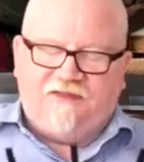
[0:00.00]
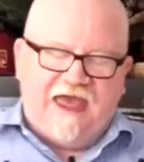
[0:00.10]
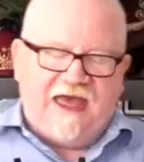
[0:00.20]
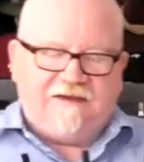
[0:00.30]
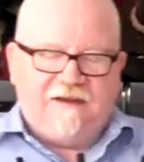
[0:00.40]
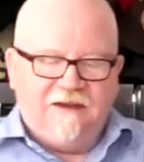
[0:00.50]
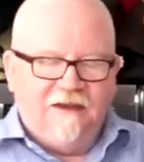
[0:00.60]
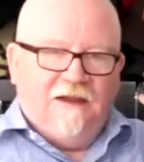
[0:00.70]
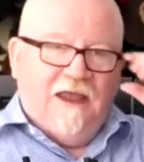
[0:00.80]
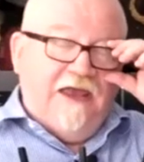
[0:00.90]
that,
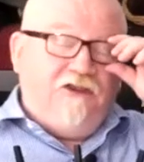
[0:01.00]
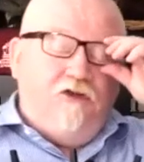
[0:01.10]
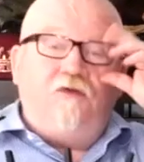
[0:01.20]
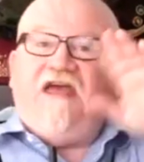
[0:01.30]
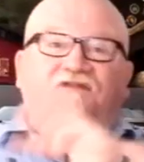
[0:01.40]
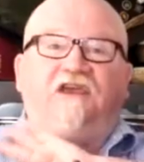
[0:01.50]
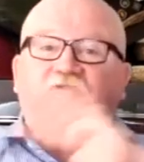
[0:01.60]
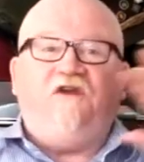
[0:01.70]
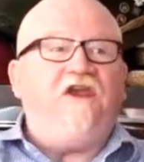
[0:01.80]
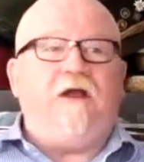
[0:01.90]
and you don't have to
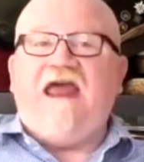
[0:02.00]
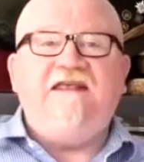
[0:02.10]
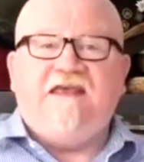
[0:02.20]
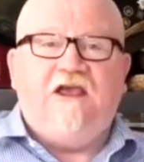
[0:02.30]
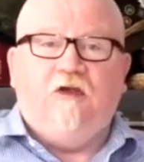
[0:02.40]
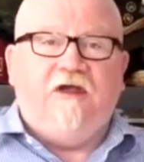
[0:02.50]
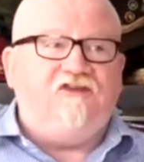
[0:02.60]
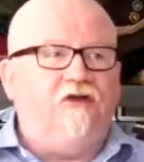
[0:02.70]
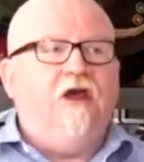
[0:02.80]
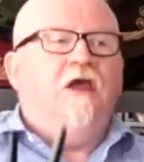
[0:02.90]
configure anything here,
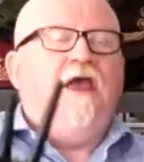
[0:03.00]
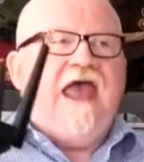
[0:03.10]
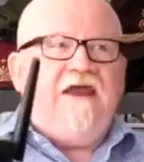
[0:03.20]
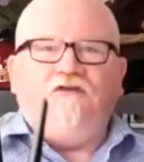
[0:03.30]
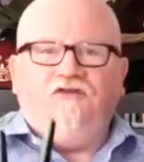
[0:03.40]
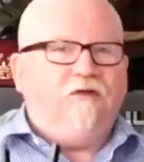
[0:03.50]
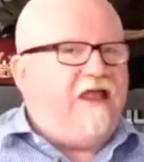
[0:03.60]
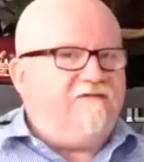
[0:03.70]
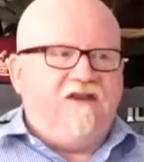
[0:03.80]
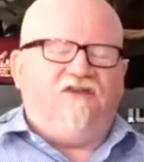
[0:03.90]
Richard.
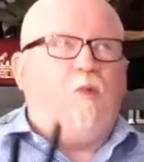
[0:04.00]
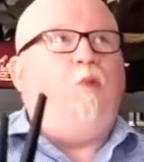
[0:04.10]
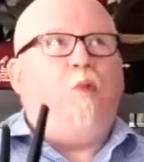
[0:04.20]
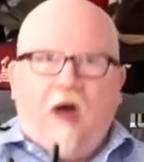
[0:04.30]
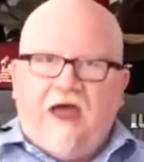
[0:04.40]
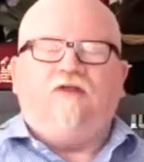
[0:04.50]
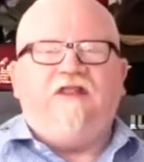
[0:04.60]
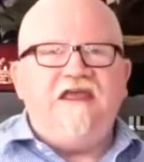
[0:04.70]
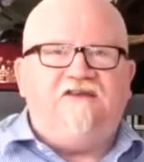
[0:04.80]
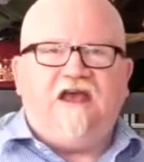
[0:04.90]
802.11 is a
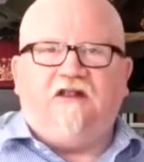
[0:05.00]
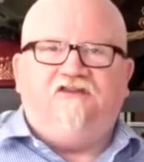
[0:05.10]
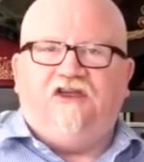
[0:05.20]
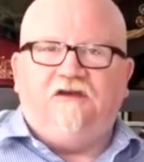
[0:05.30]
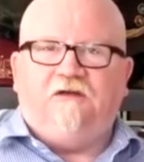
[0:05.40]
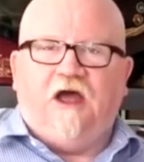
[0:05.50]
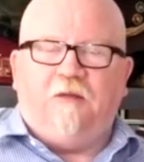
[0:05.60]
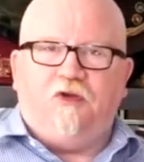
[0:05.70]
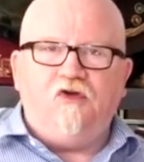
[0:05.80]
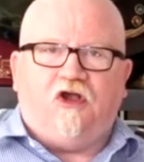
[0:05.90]
wildly intelligent
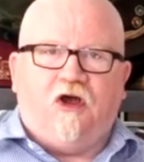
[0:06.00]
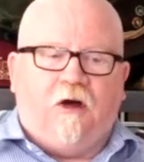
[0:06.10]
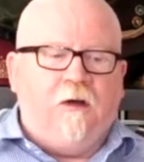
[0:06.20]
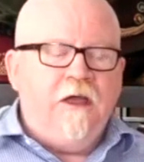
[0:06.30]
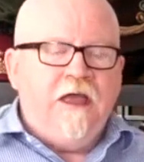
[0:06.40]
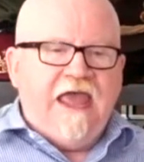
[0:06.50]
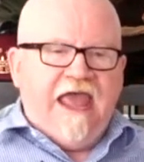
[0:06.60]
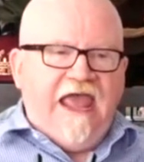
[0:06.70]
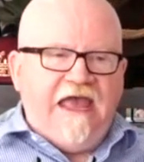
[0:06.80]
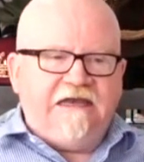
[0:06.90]
protocol.
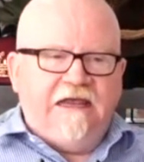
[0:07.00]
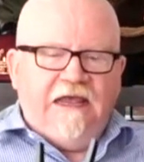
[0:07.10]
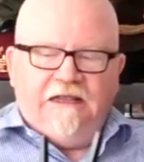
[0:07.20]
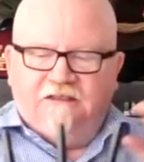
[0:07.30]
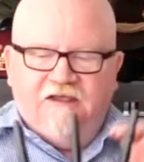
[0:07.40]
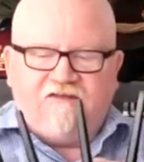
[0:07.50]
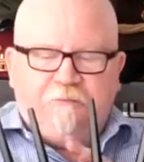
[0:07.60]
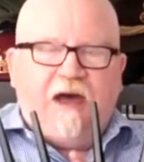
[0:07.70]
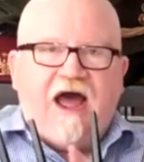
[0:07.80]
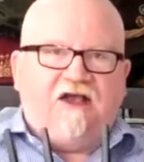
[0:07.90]
And this
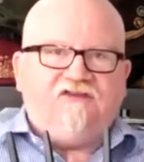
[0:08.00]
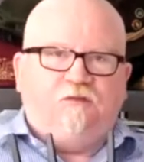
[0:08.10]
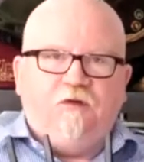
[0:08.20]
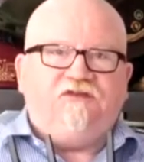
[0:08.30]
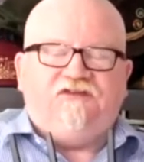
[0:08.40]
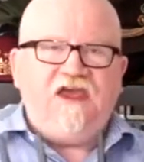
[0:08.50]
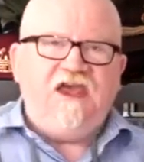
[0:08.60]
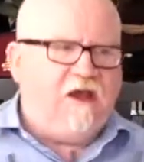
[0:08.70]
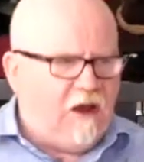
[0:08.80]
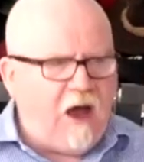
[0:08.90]
box will
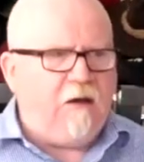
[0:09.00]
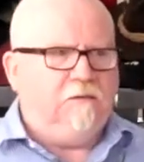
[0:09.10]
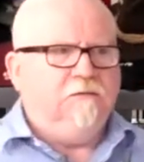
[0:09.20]
see, oh,